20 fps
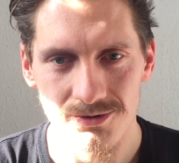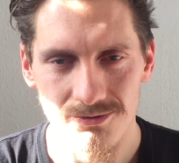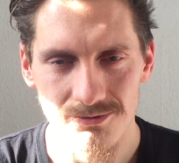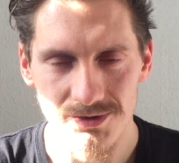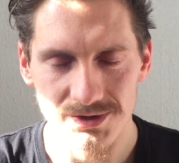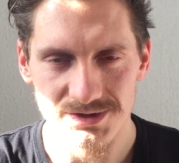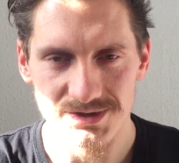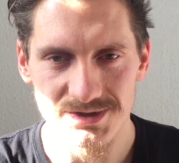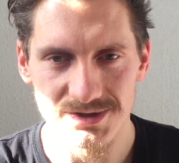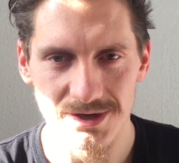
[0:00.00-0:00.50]

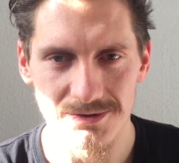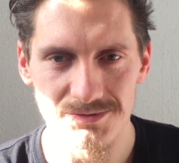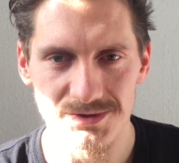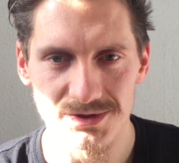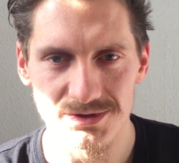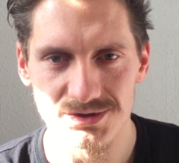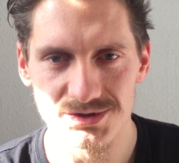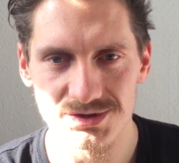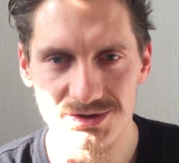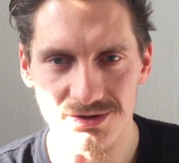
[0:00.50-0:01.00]
When
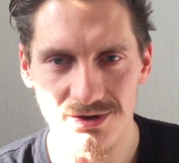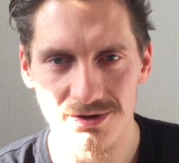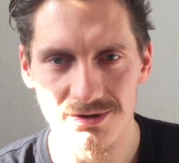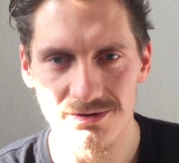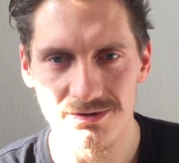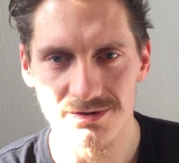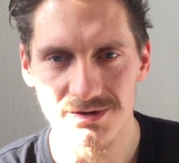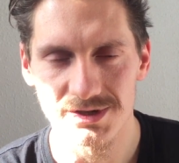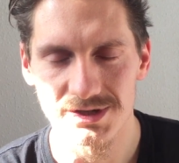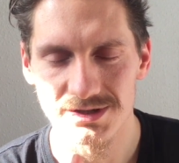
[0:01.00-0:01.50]
something
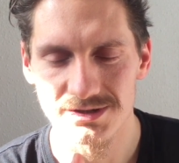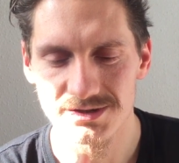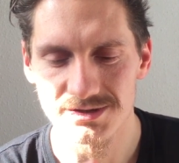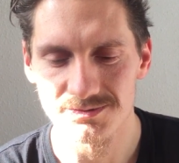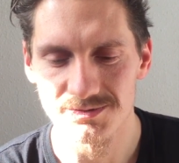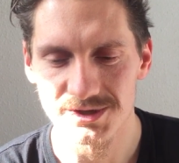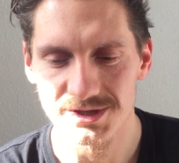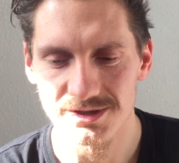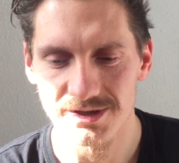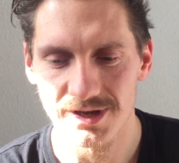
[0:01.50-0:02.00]
strong hits
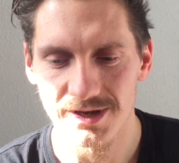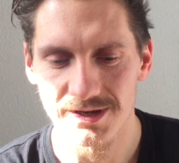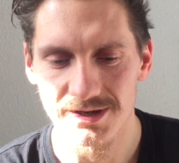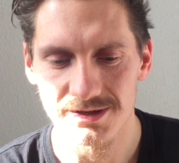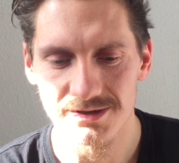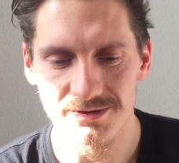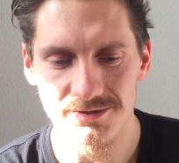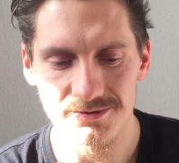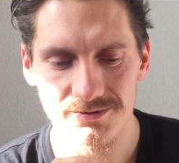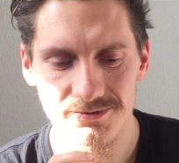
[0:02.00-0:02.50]
me,
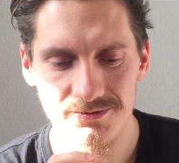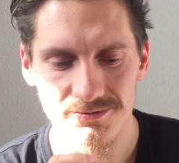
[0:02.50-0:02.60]
like